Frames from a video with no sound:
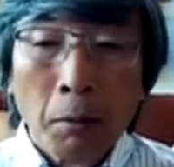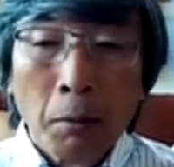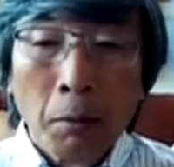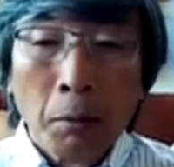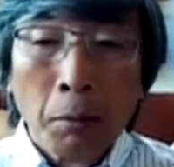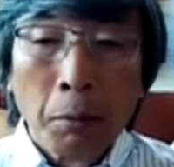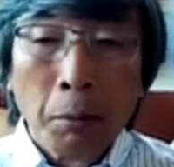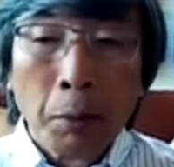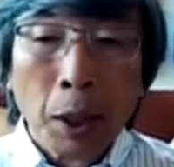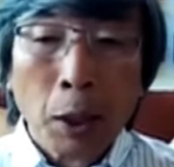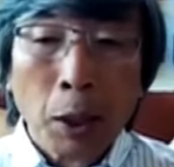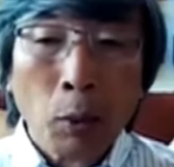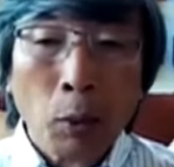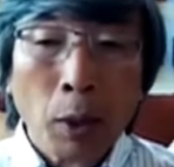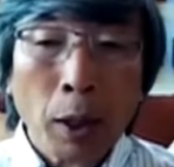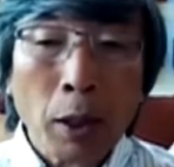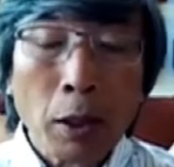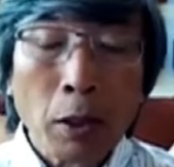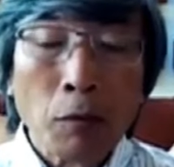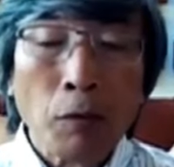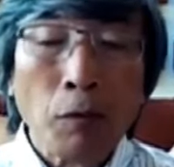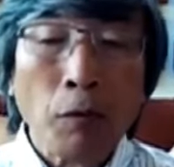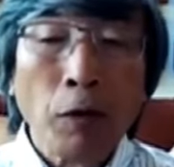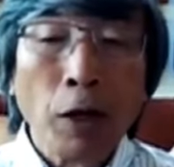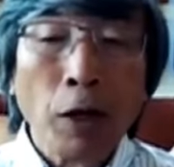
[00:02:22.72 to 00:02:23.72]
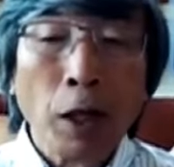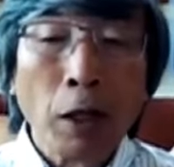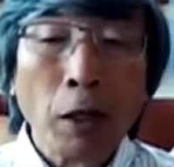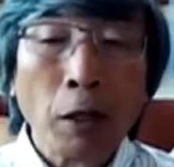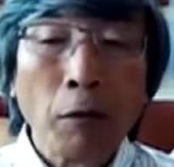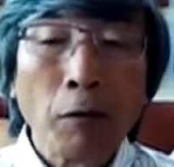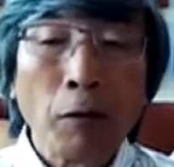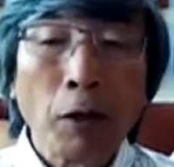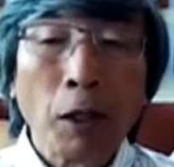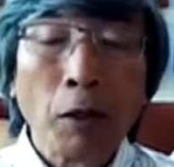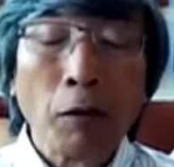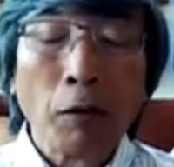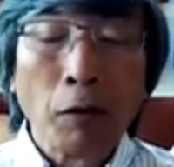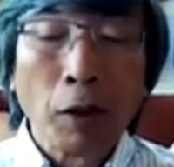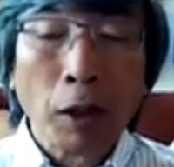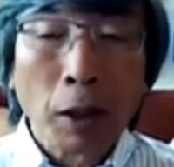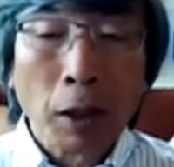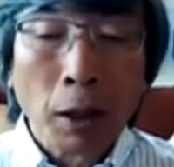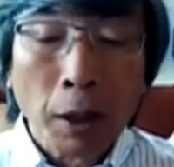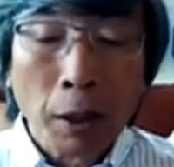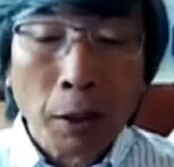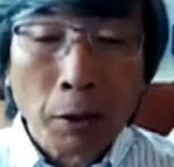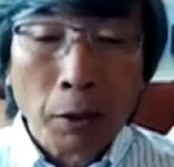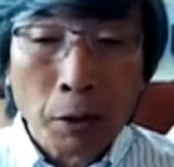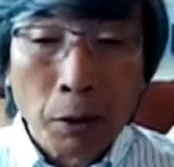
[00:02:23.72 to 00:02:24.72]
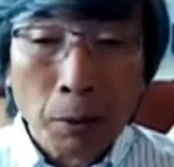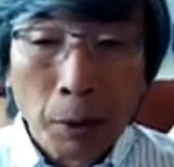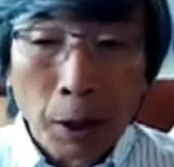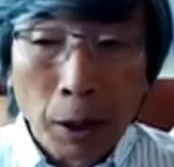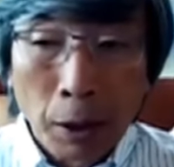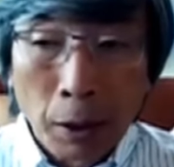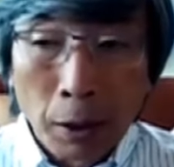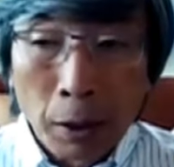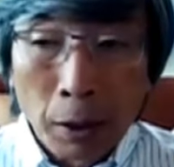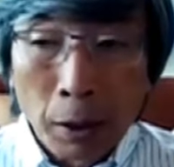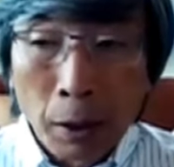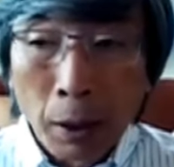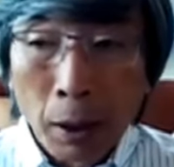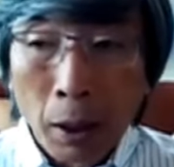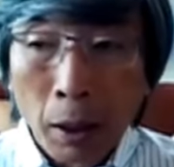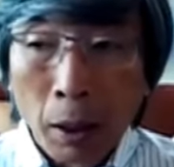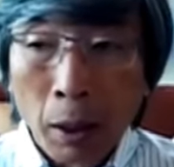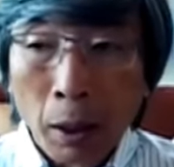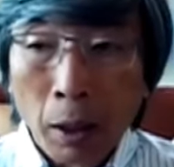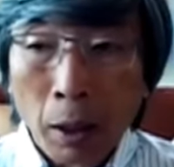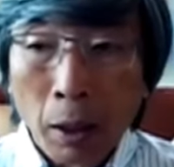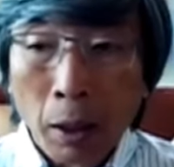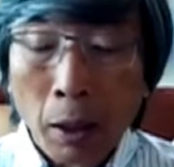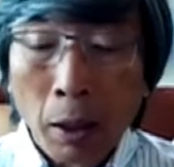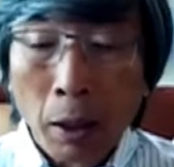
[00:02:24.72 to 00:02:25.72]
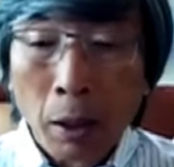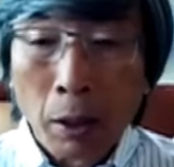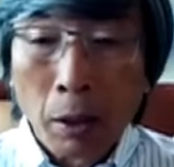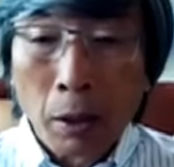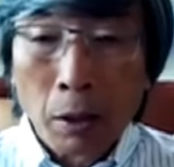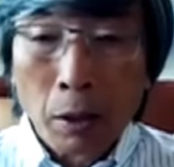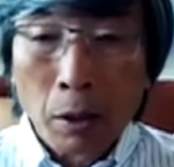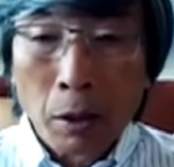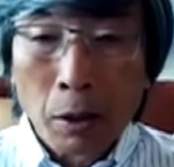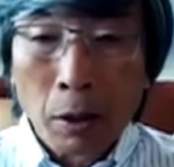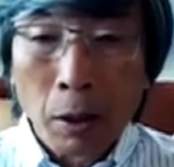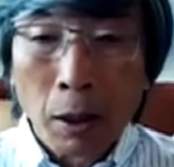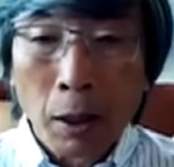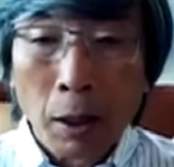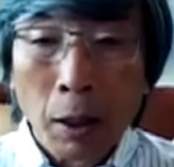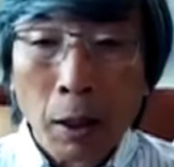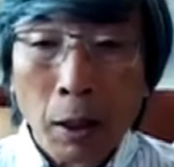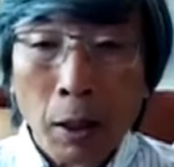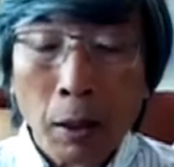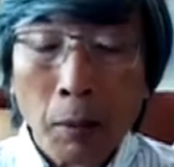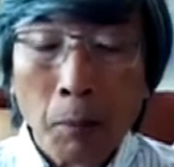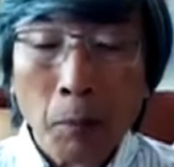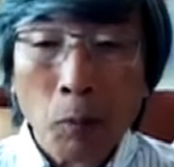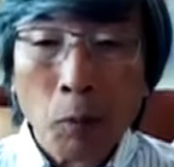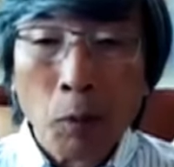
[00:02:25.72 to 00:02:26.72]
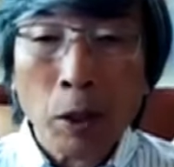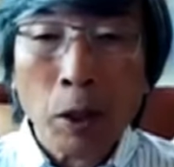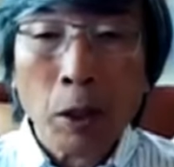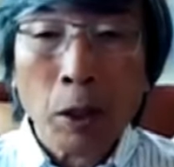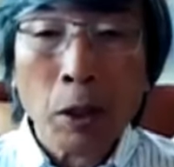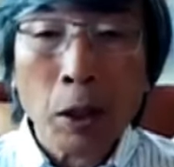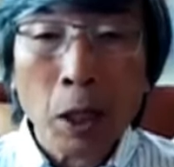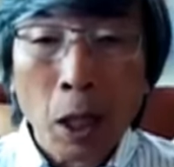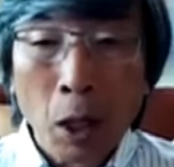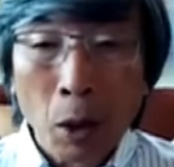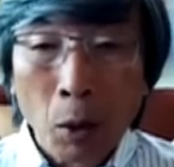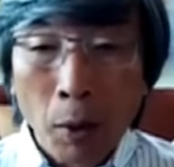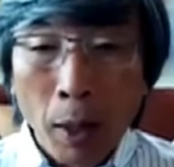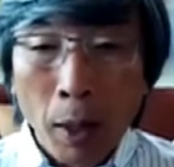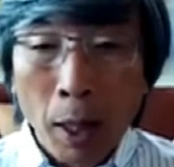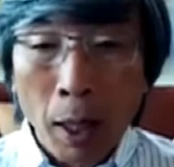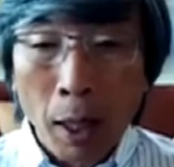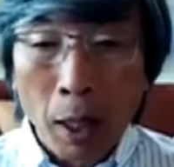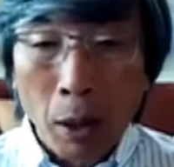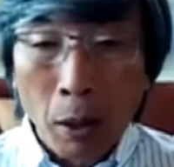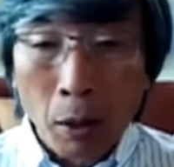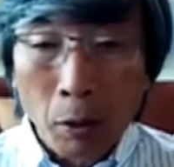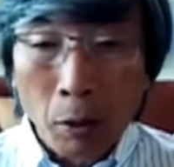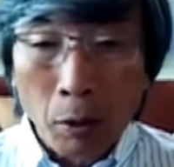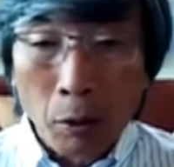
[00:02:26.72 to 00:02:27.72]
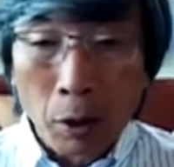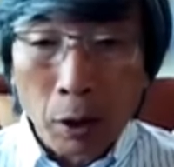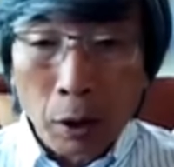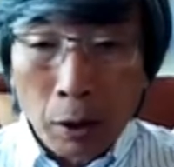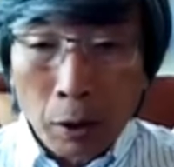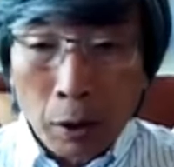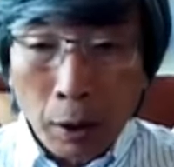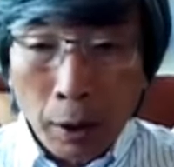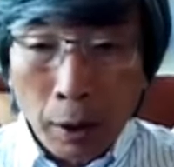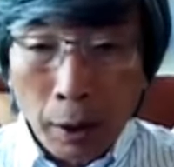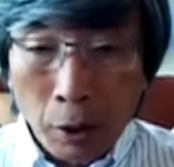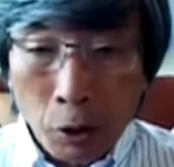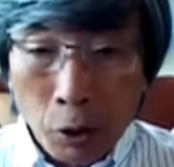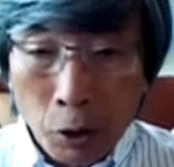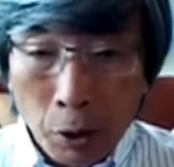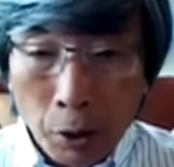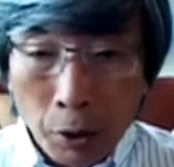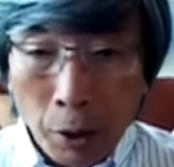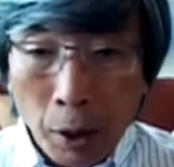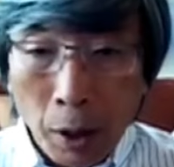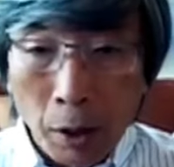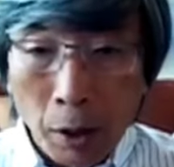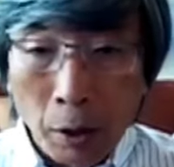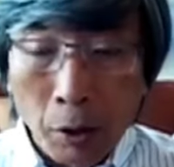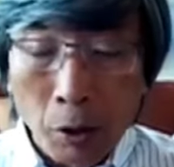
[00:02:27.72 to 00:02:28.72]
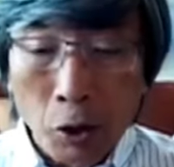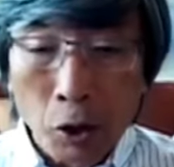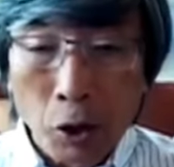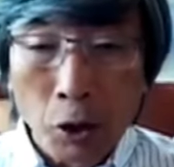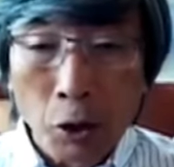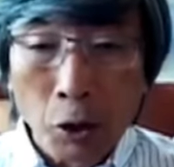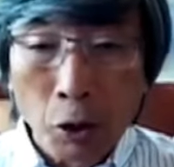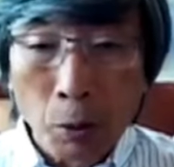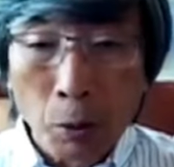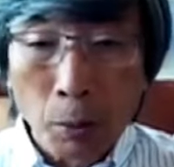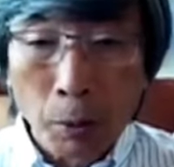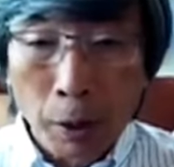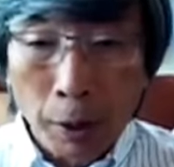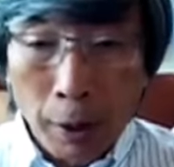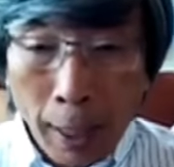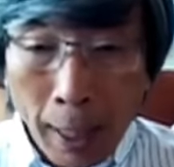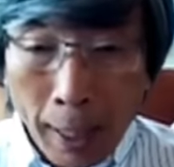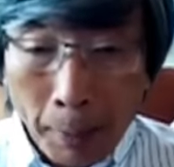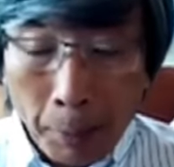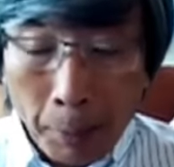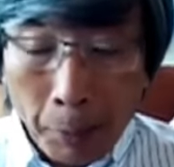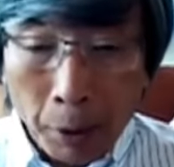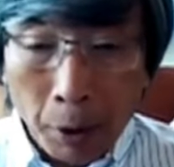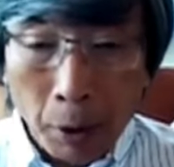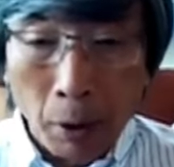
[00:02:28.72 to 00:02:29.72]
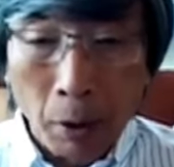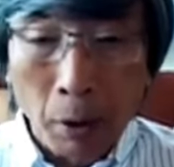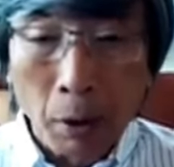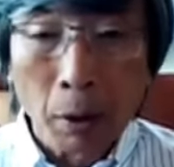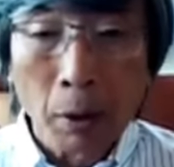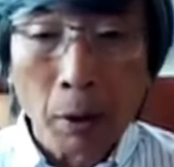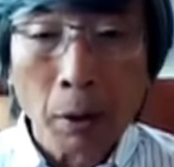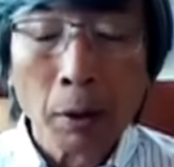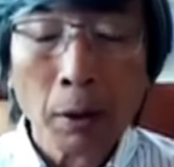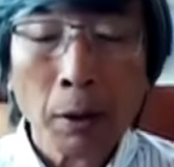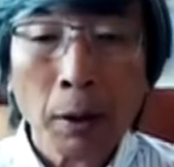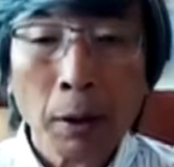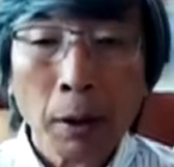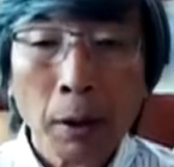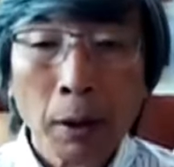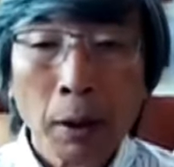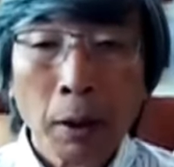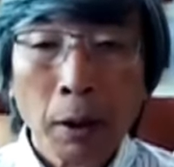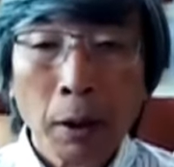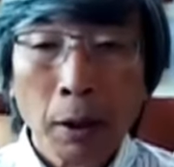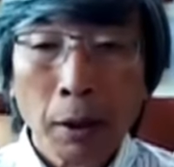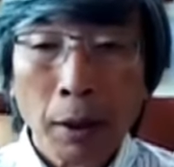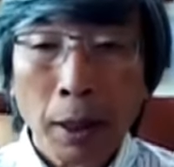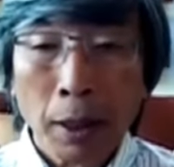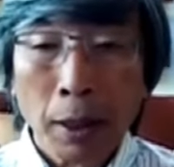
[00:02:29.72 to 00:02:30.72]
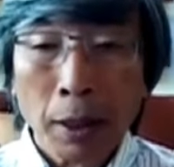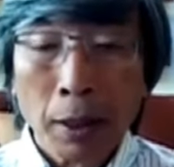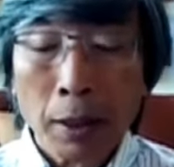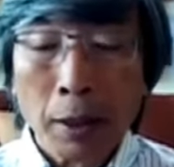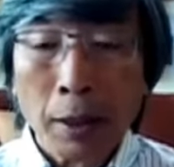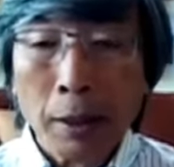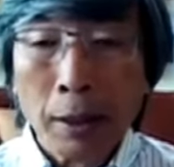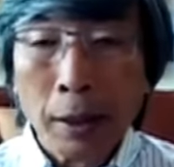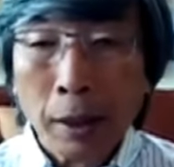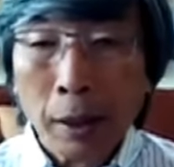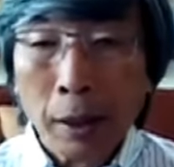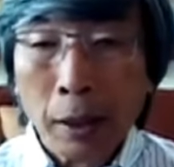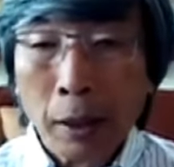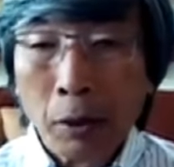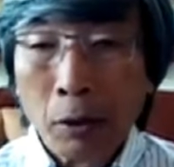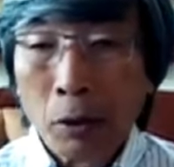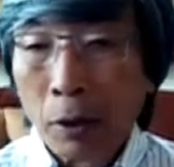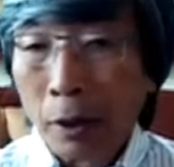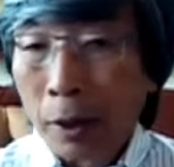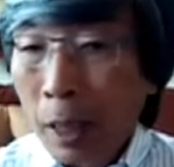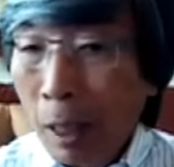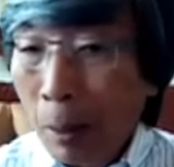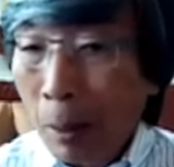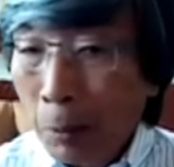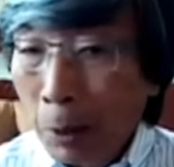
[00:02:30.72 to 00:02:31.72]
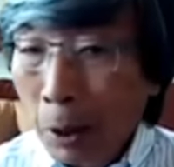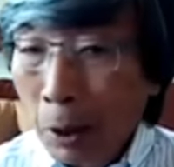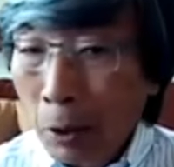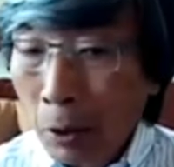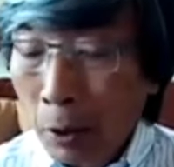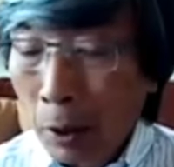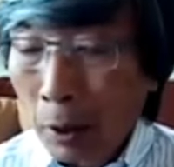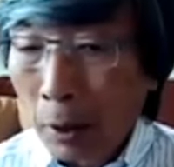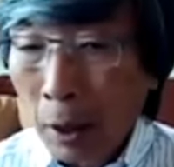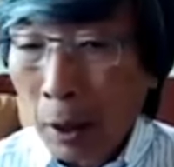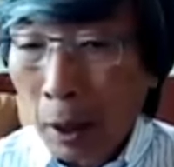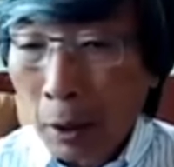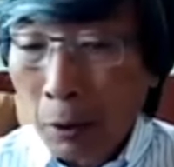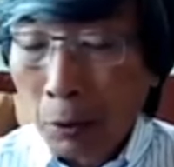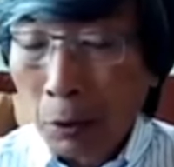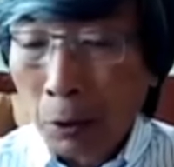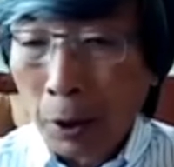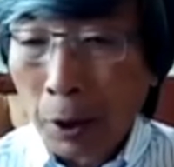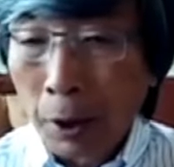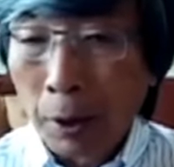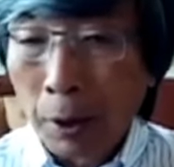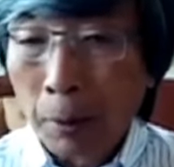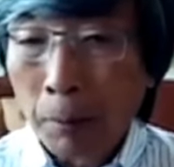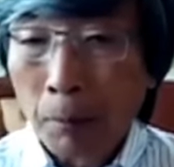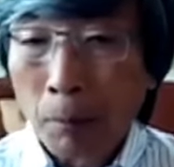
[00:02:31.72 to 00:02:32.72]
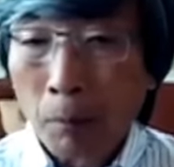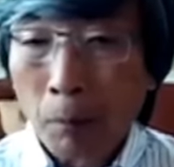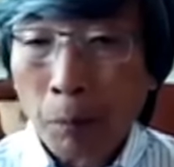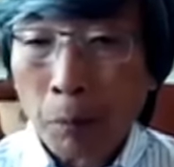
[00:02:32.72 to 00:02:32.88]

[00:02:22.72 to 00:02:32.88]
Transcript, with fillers: But what is very, very, very clear to me is um, the know how, the intellectual knowledge, the human capital that is needed to come into the country